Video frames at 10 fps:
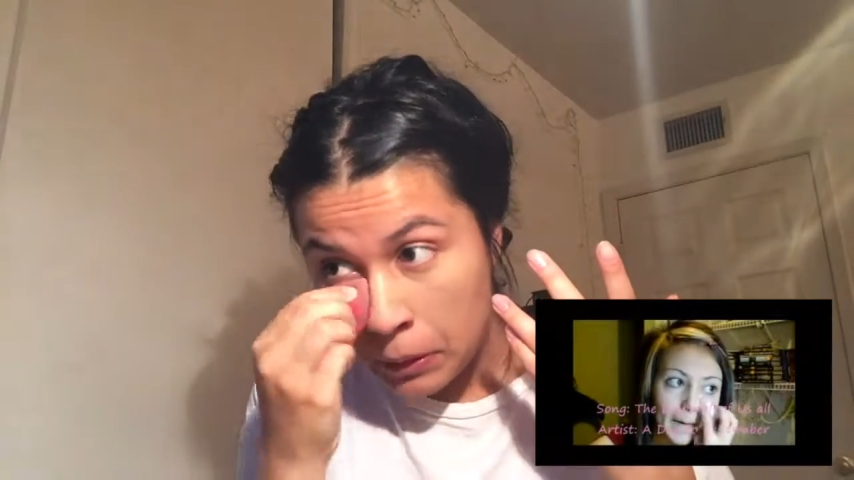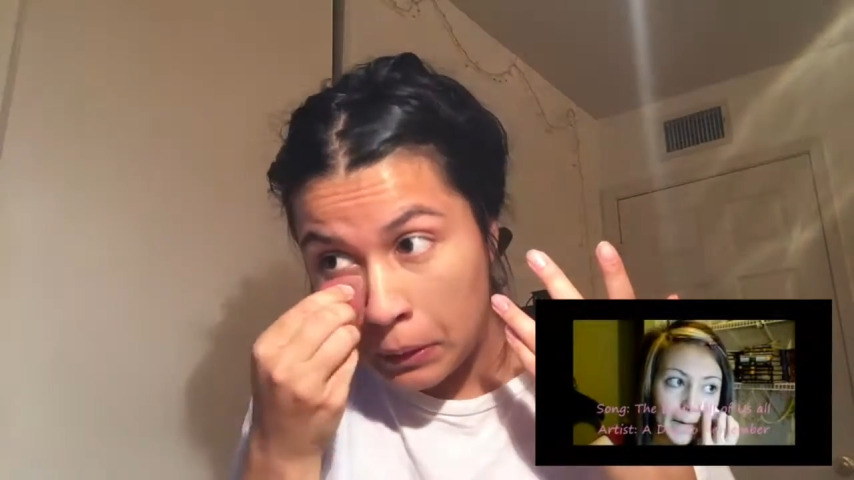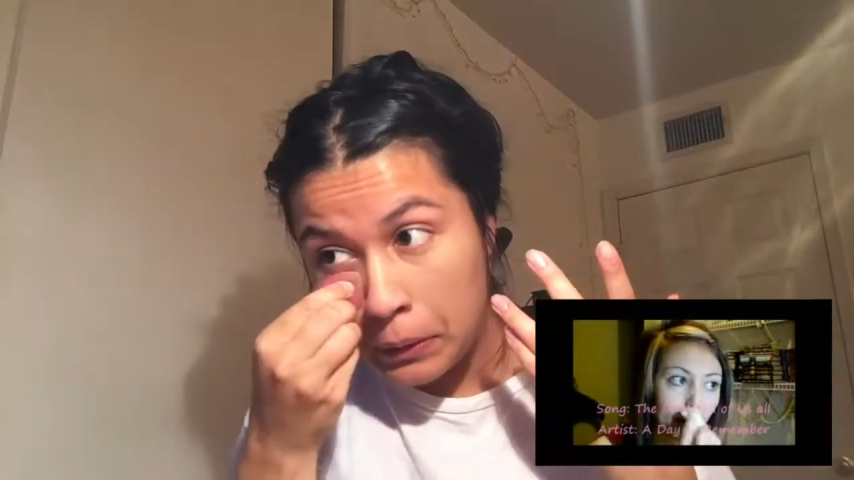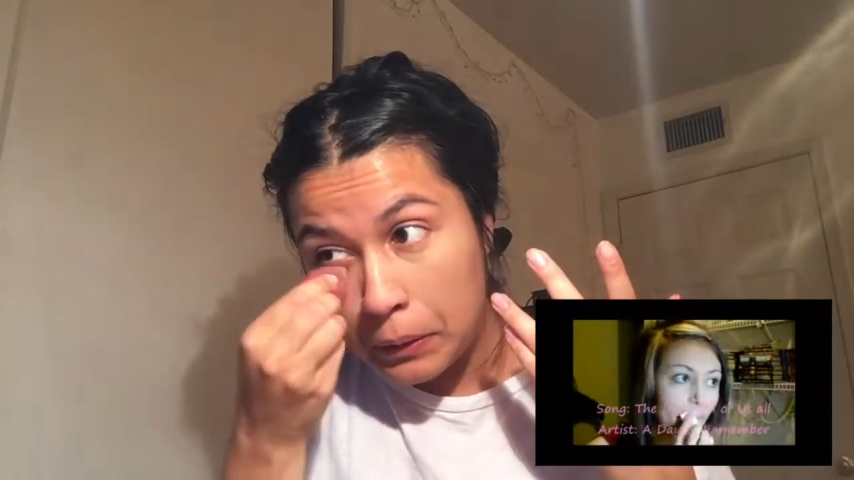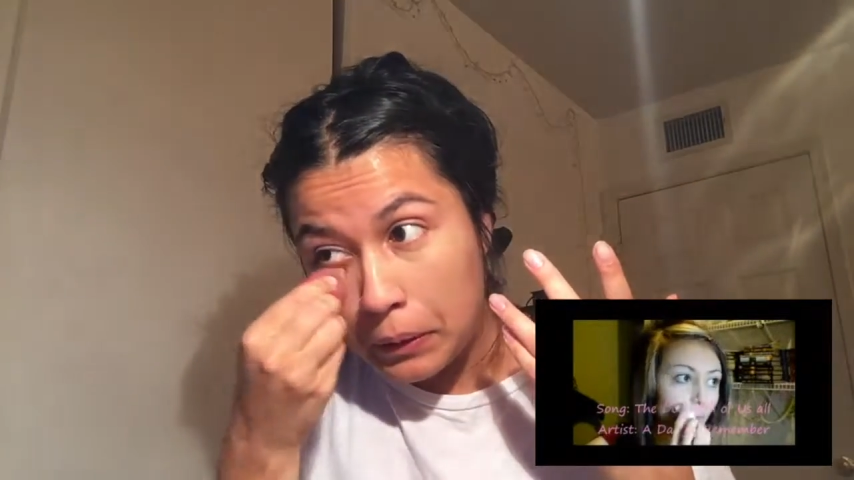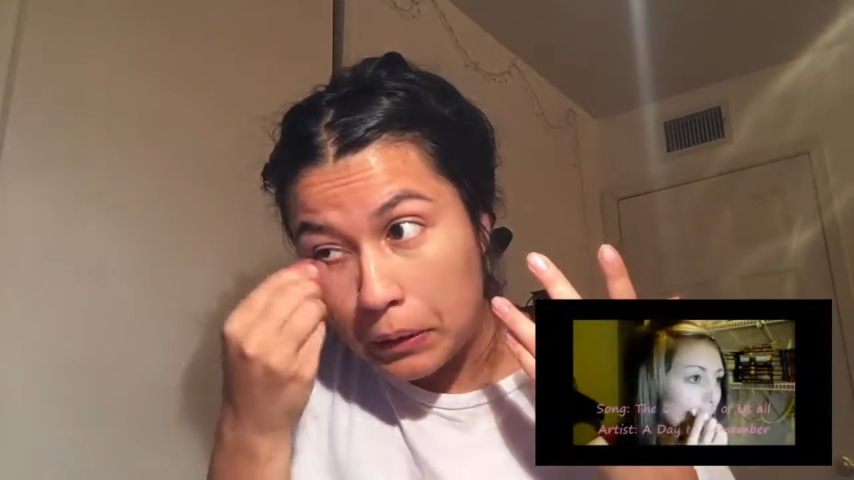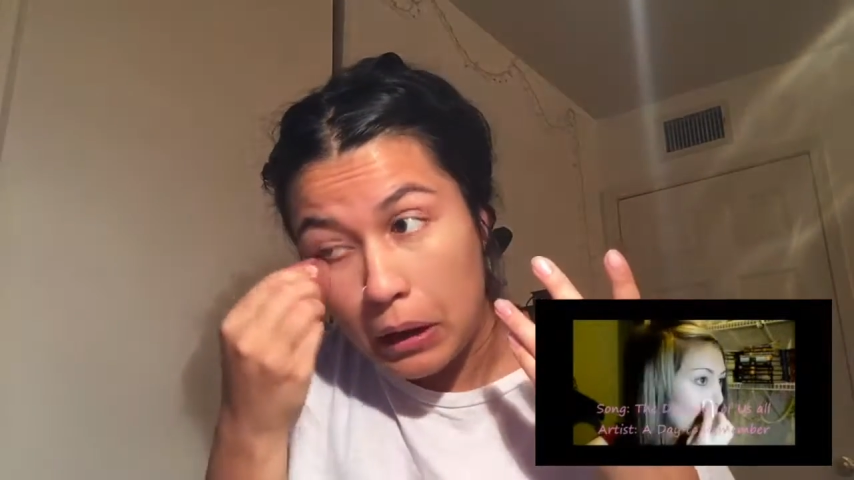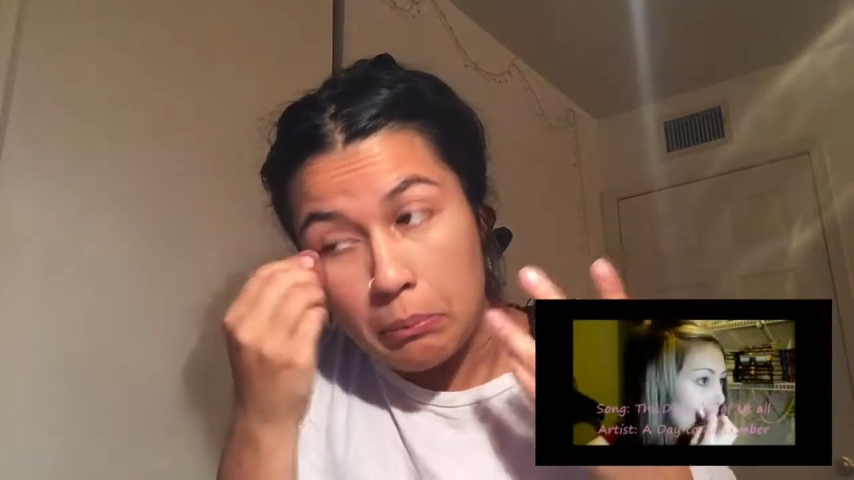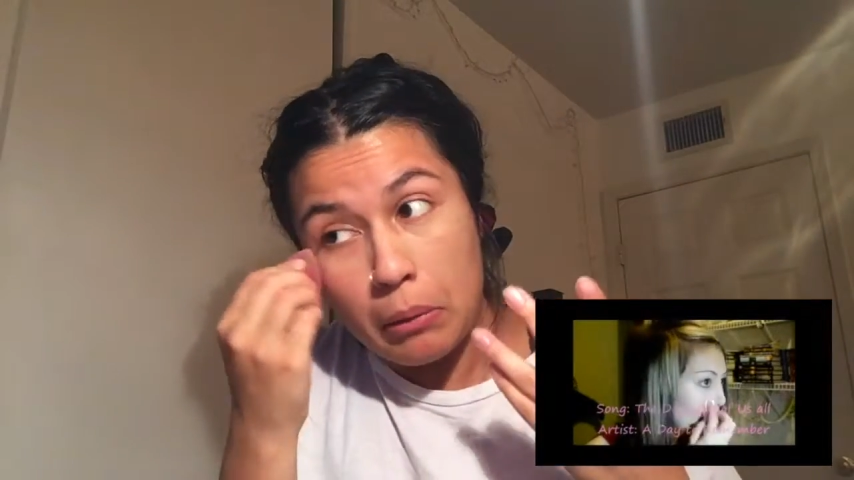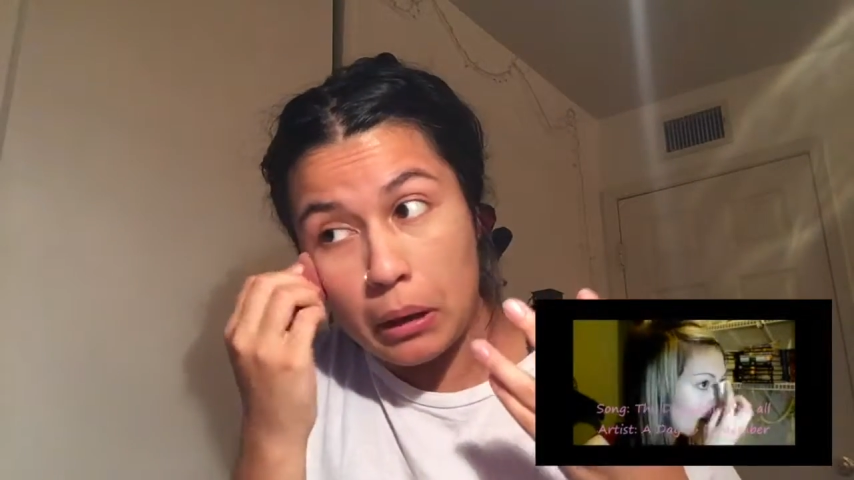not good
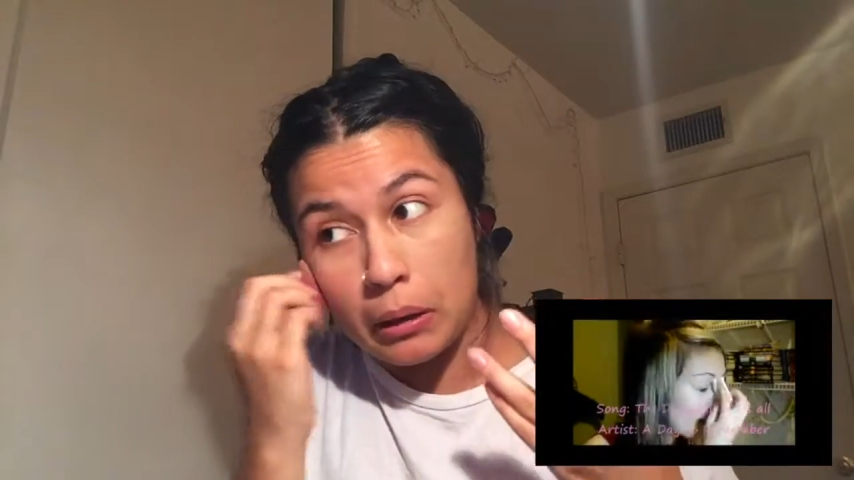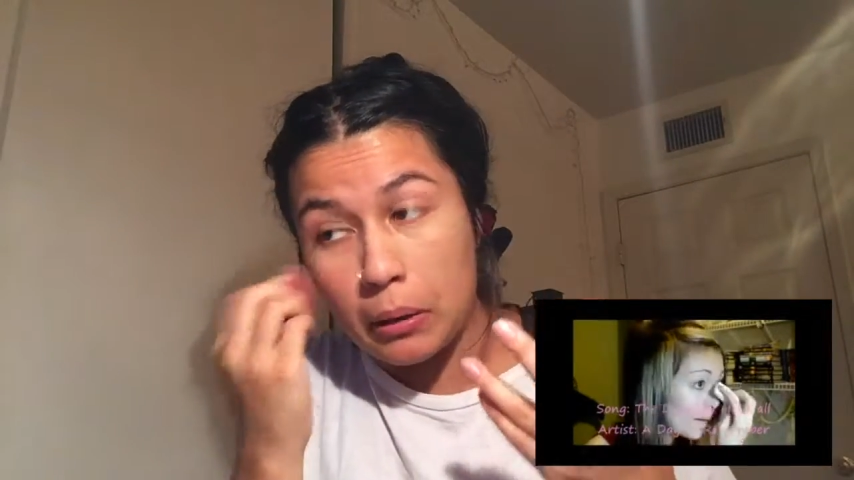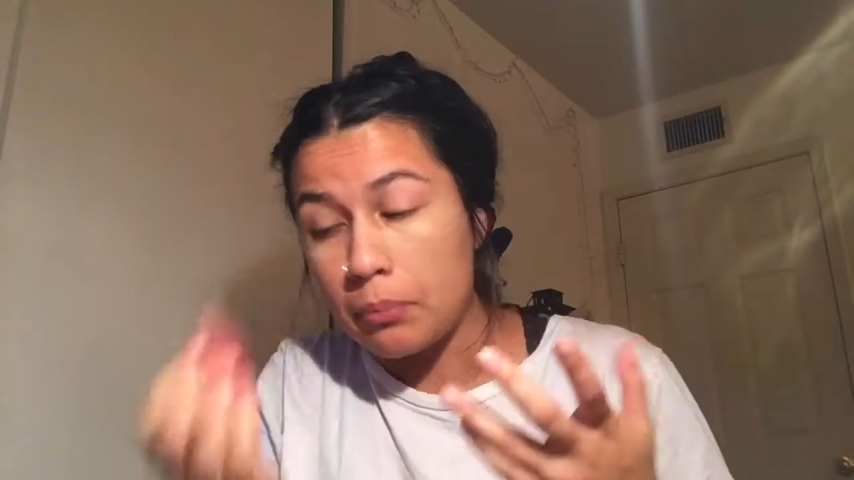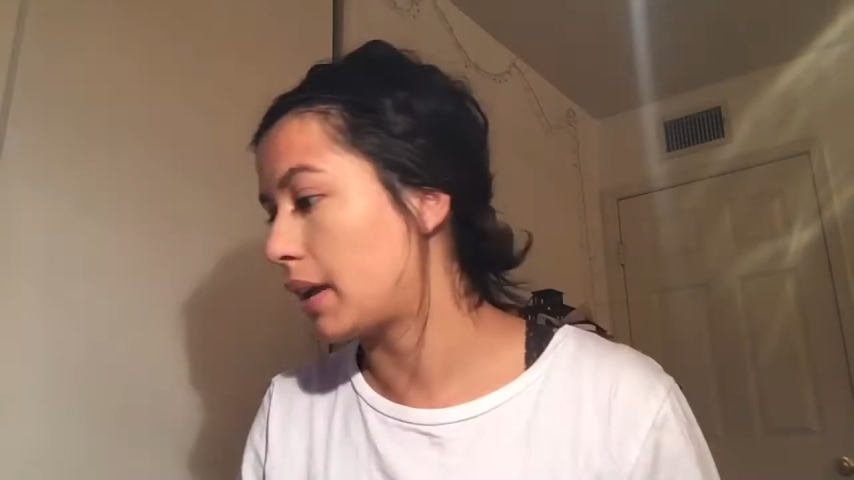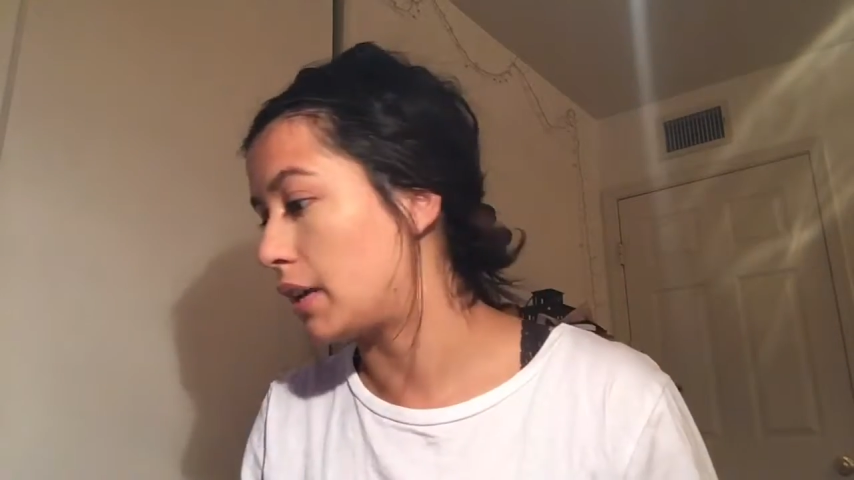at makeup.